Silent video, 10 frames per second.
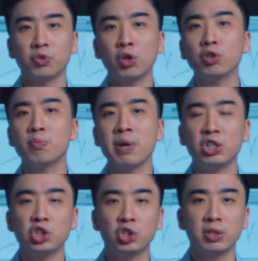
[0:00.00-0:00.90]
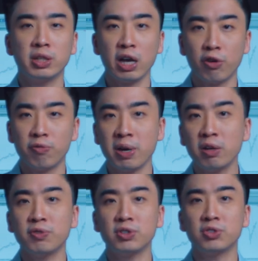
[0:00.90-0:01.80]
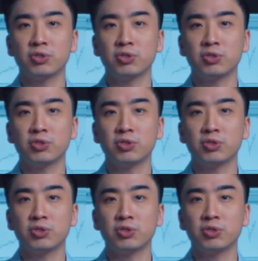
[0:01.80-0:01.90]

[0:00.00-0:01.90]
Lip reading: not to mention the health benefits.